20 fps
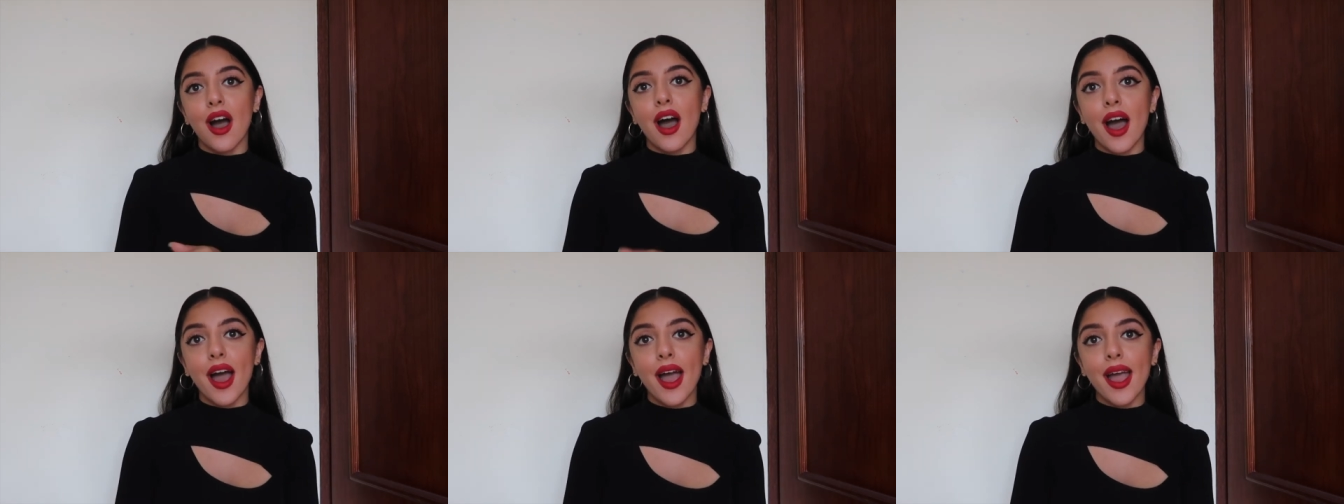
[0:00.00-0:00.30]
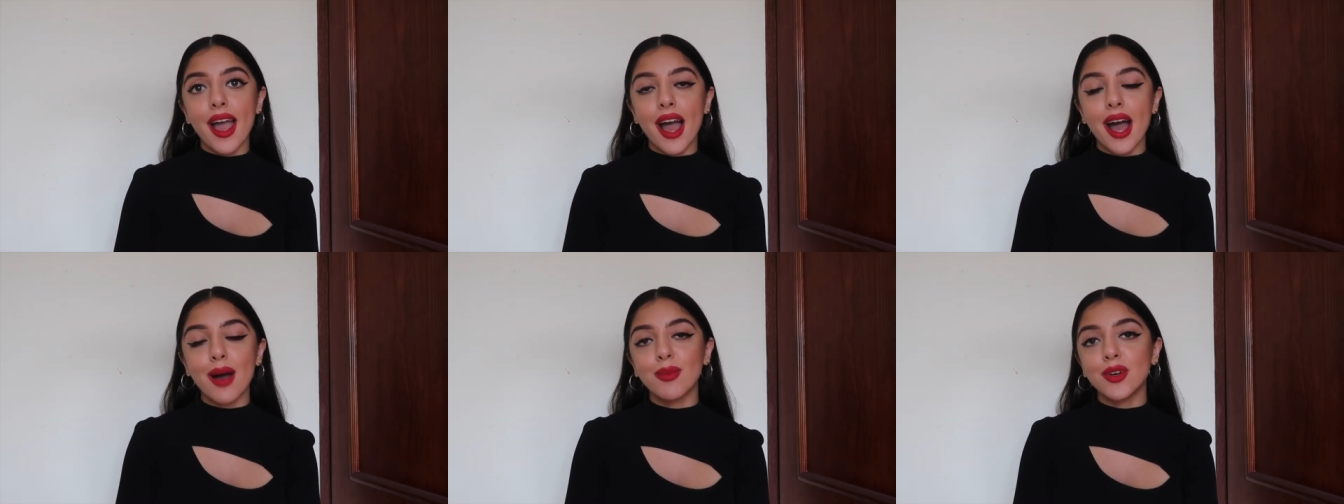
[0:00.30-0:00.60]

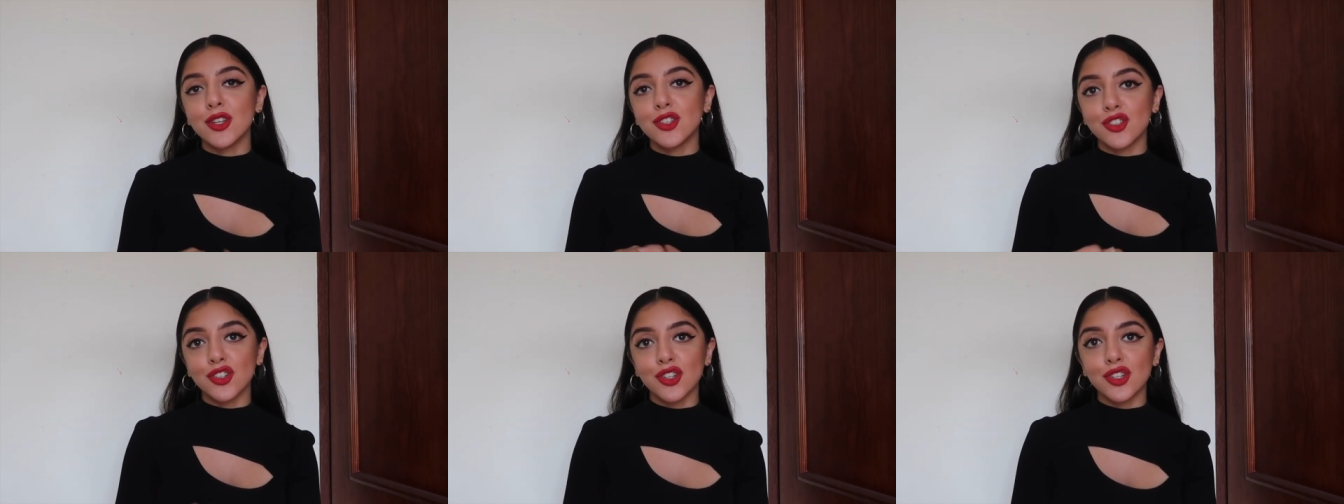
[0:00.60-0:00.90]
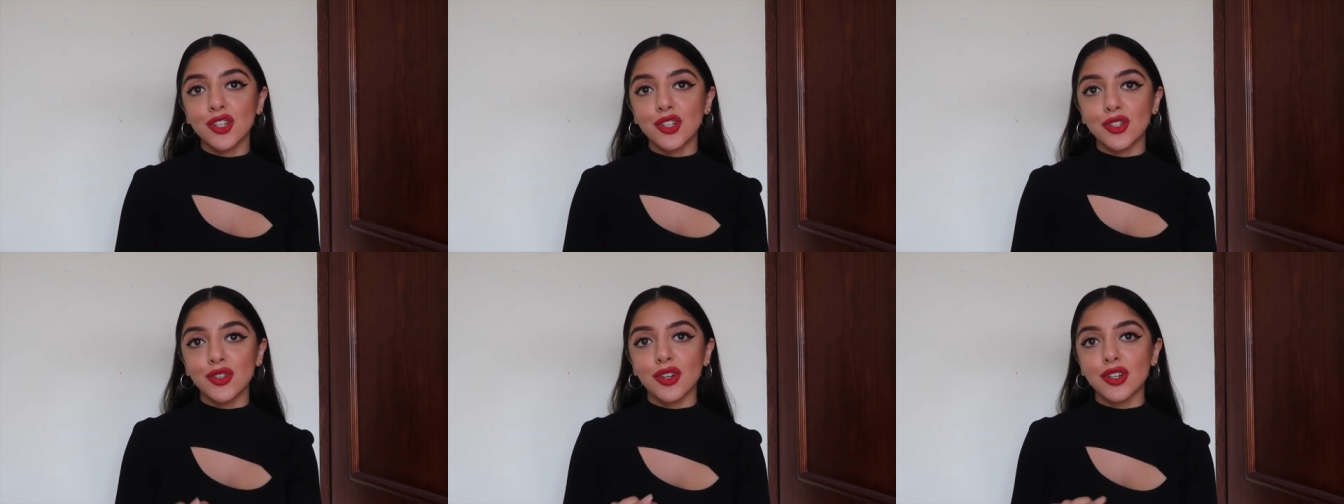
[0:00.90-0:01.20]
I am a
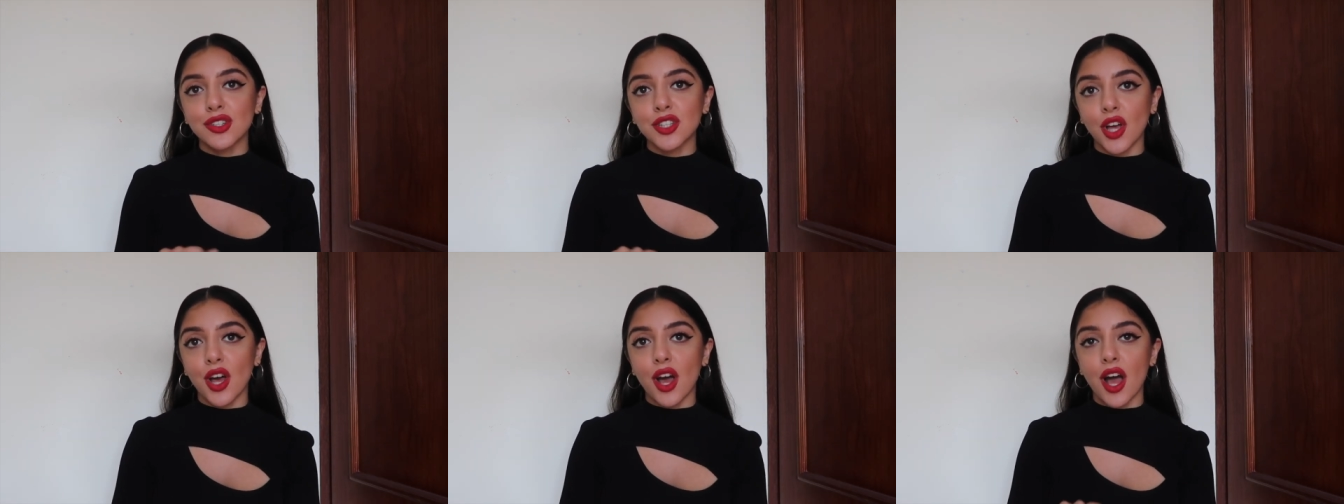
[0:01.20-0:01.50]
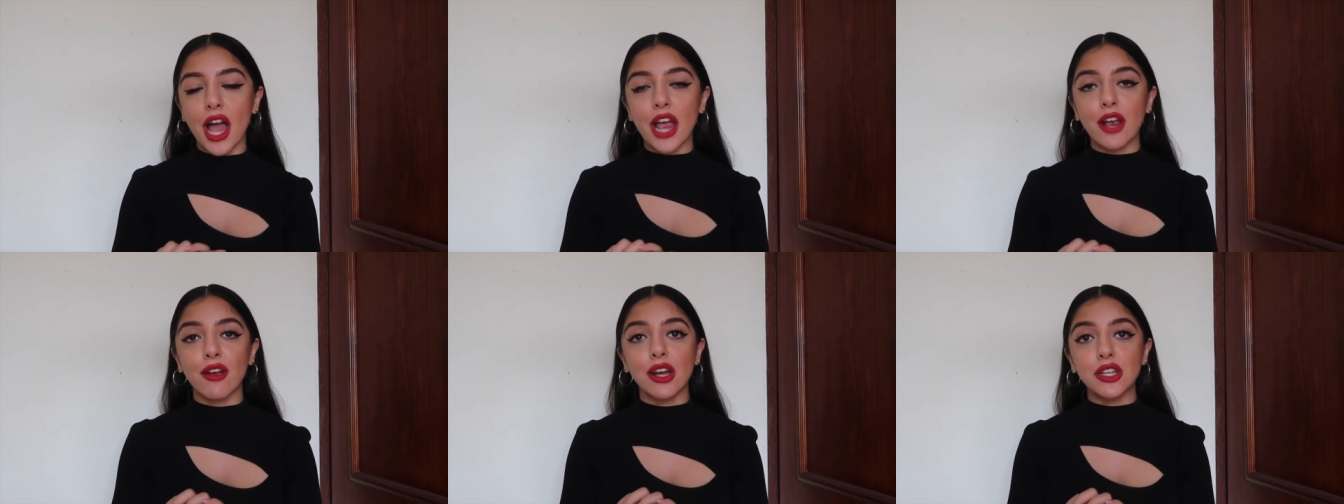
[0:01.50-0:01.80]
junior
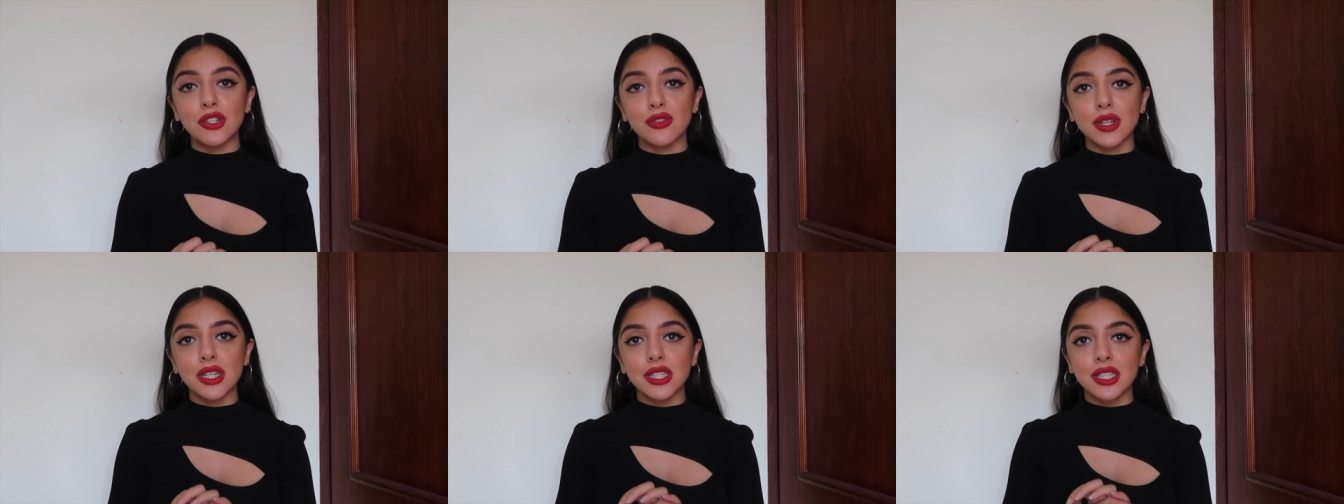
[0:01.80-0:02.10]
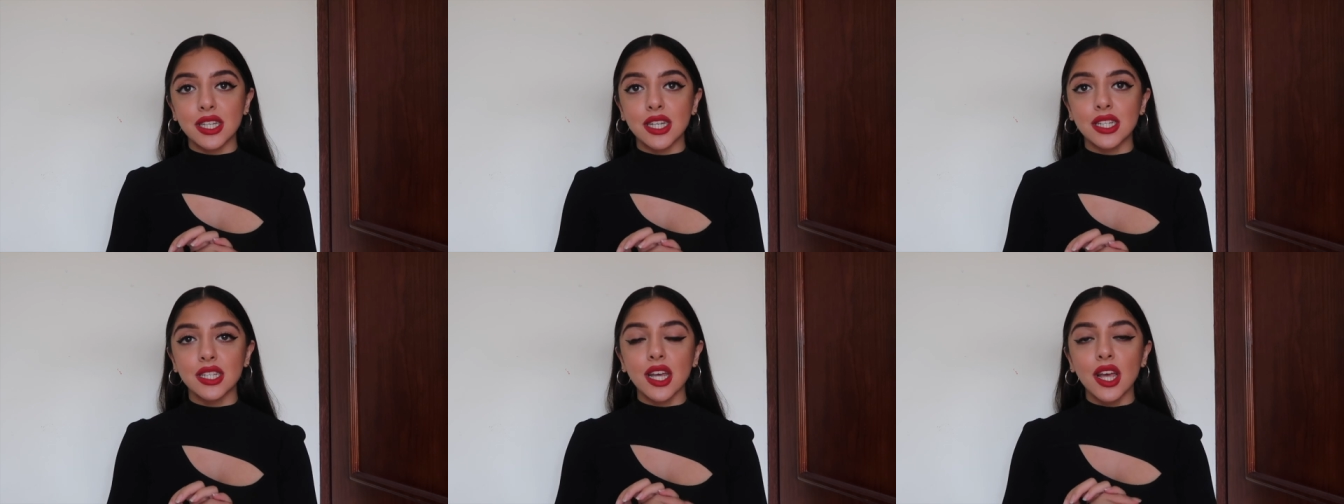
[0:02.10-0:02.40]
doctor. I
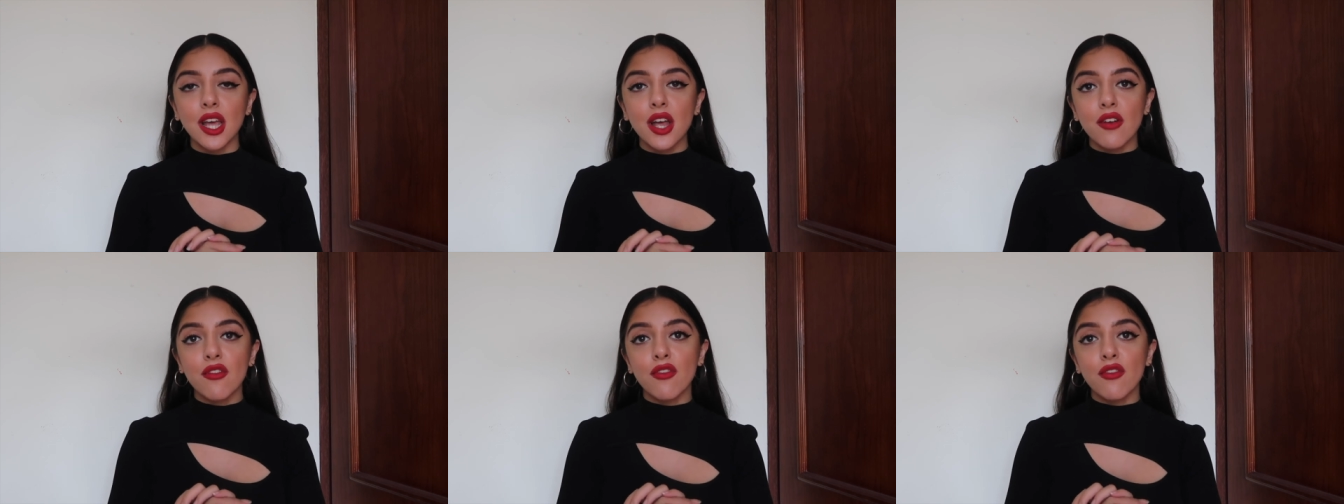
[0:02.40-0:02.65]
graduated